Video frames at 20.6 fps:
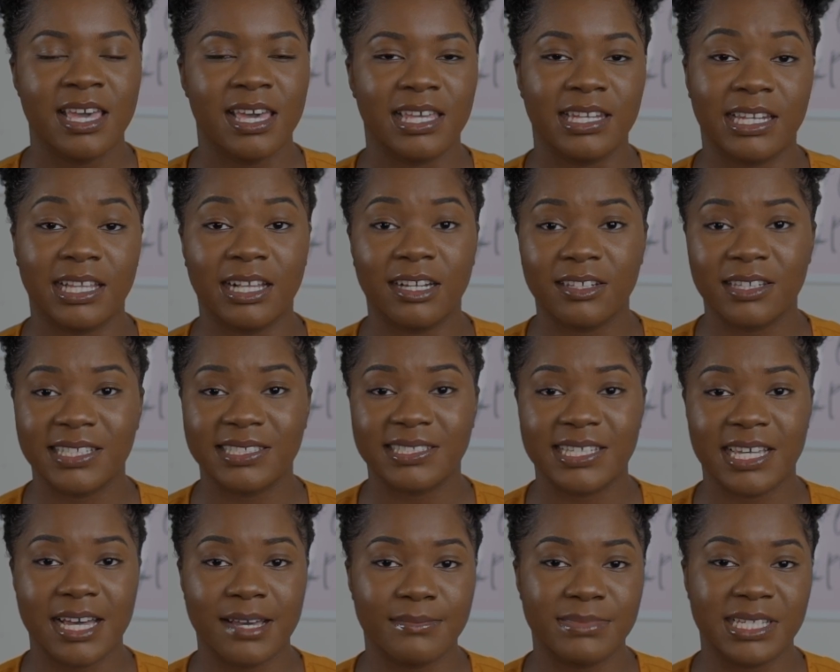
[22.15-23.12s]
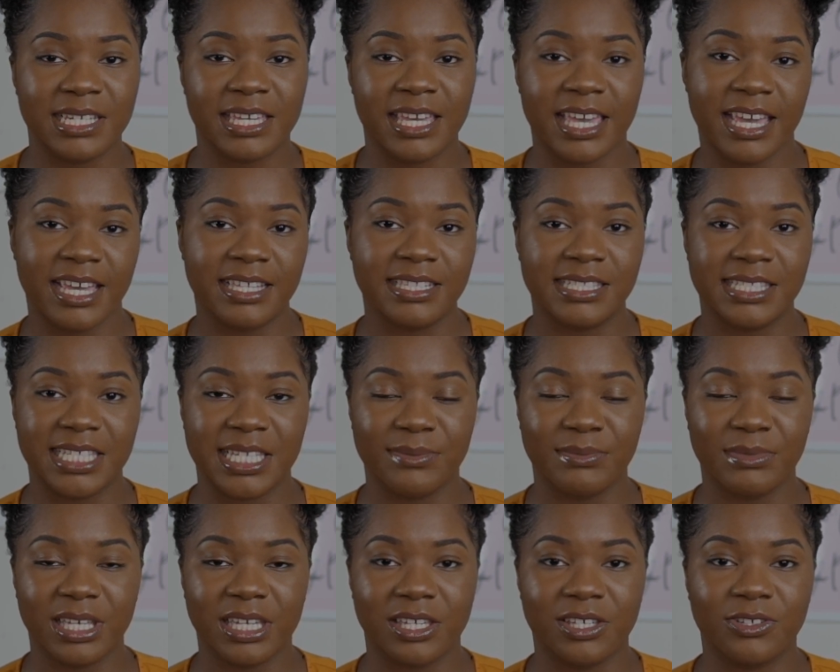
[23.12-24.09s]
And a lot of the times it can
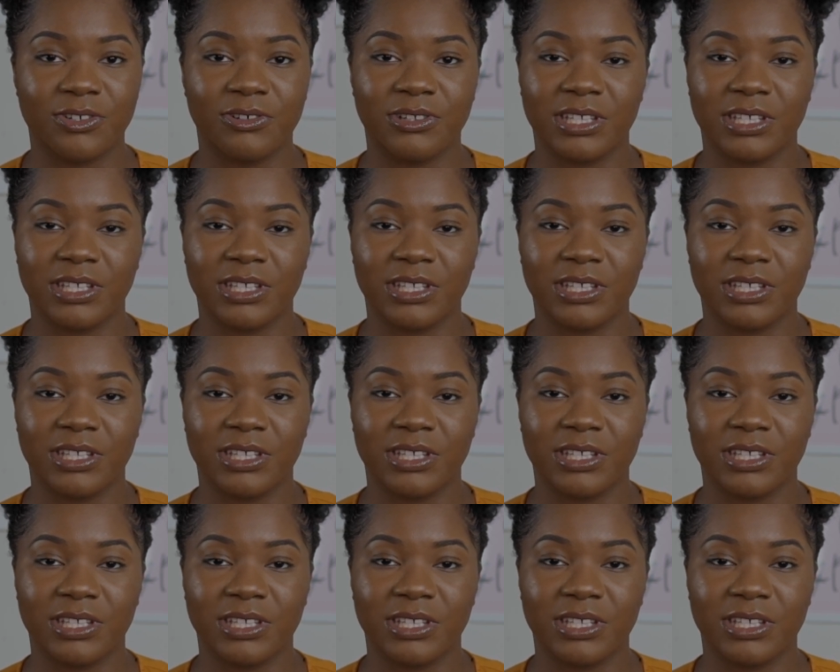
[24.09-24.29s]
seem like,